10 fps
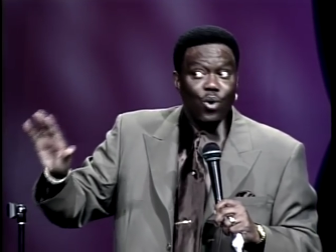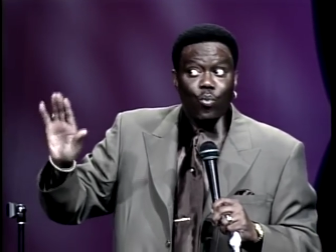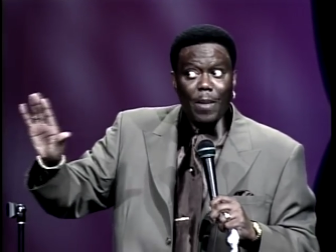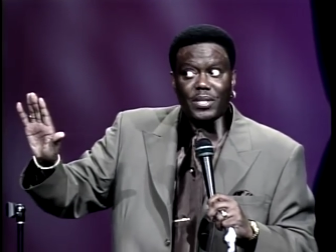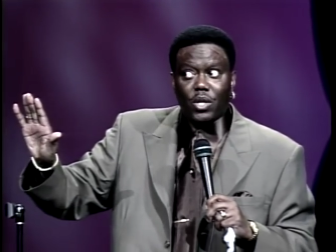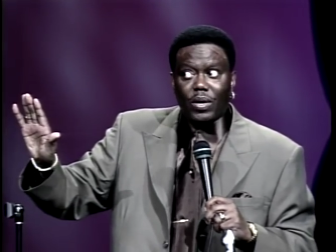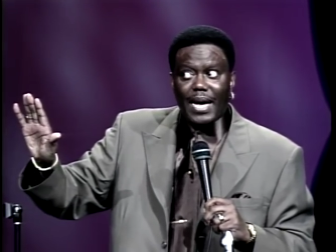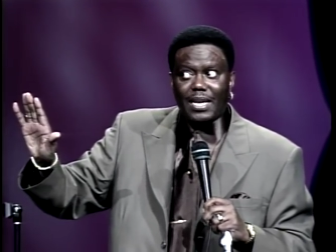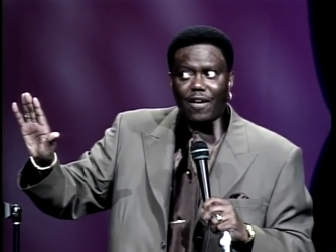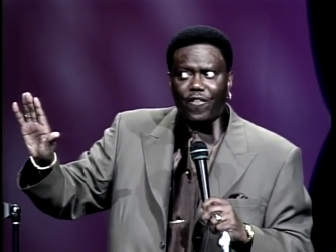Women so
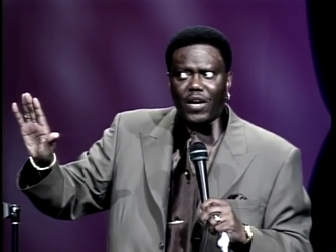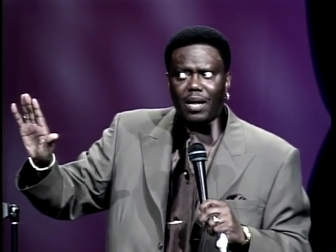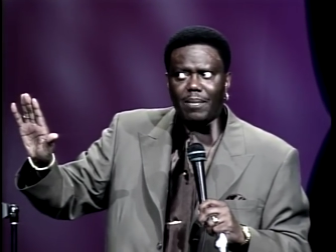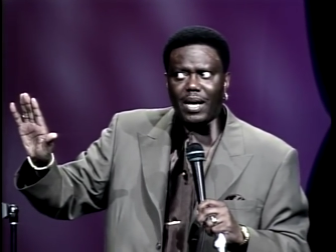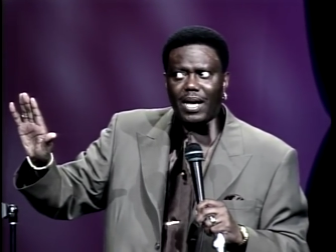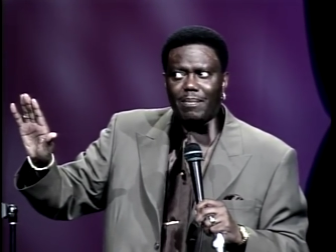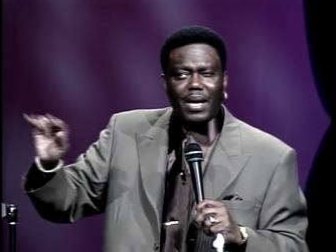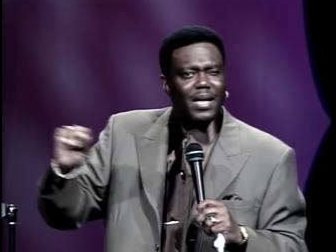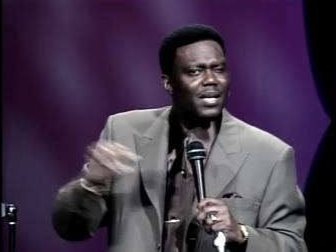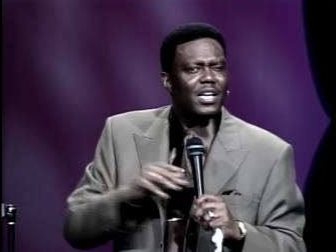goddamn funny, man,
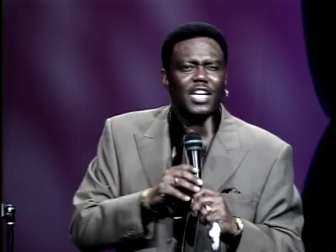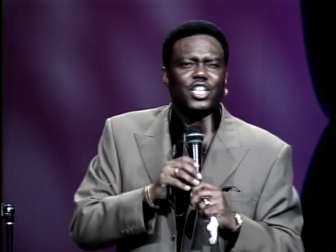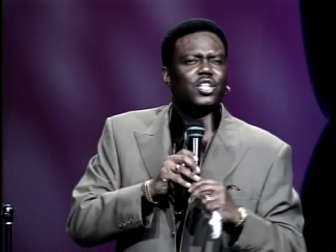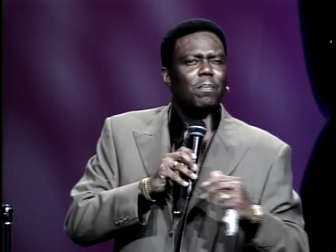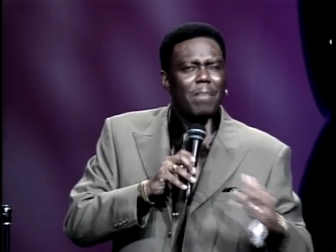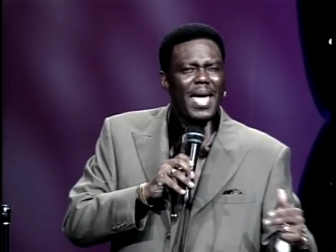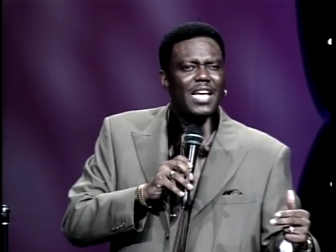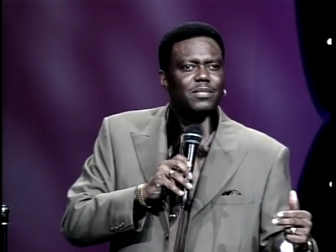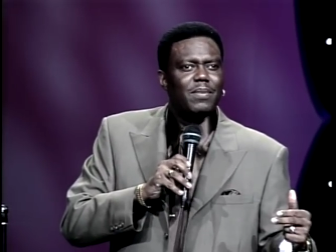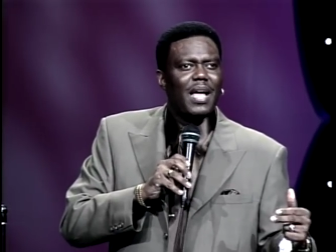man. It just
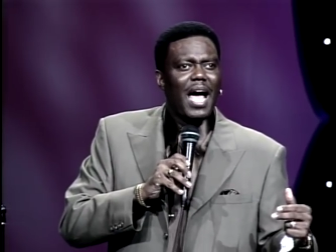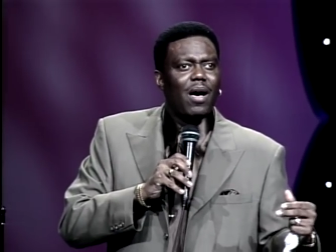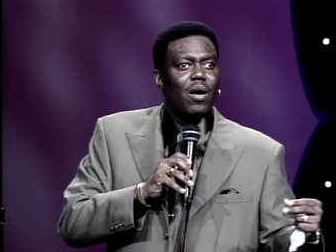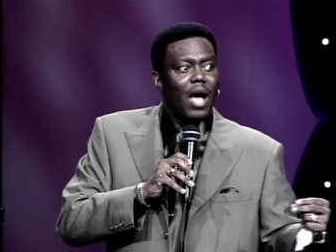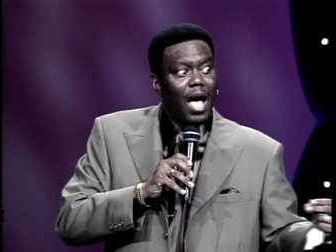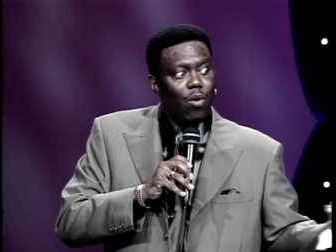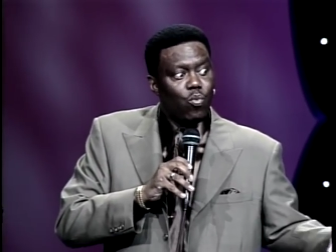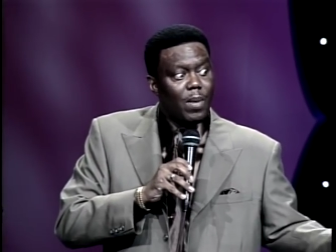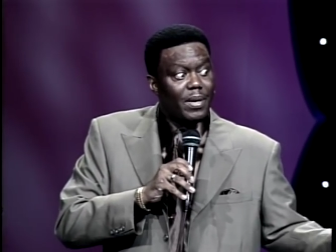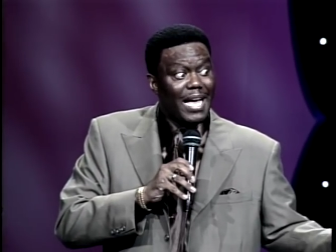amazed me how, how
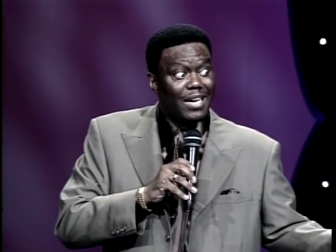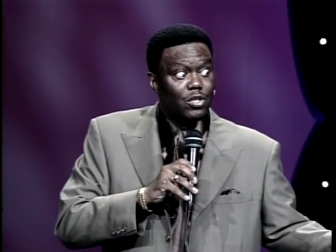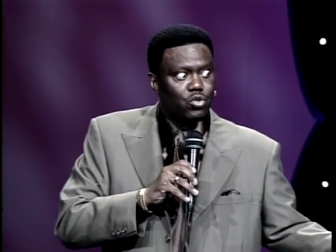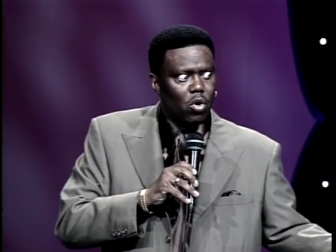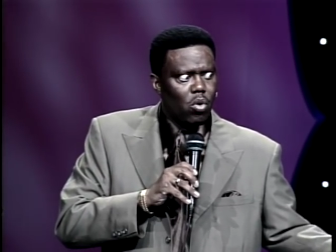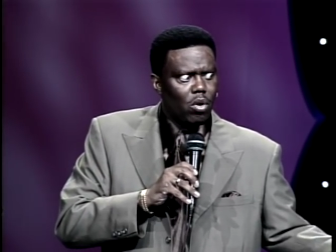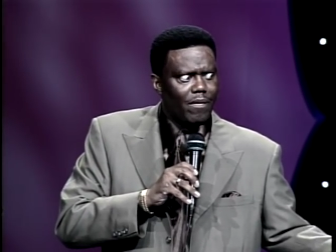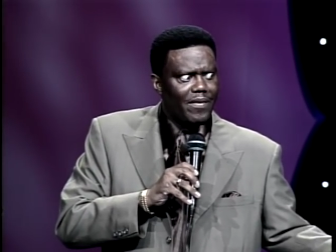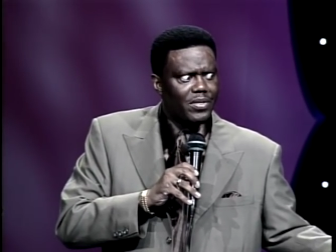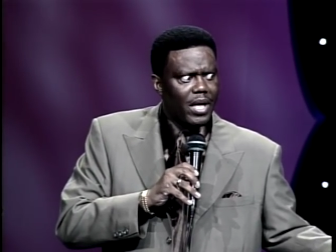women got control
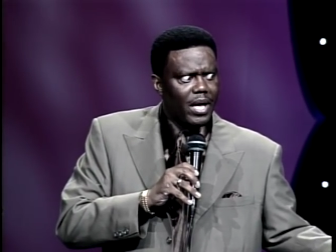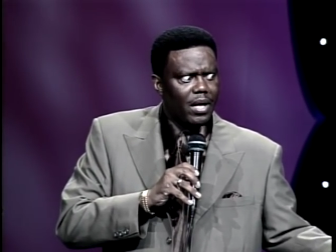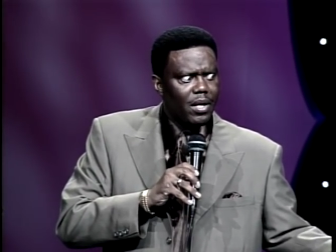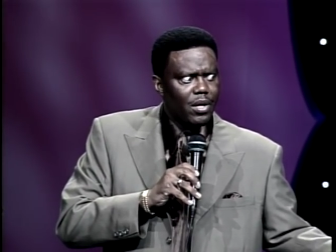over everything.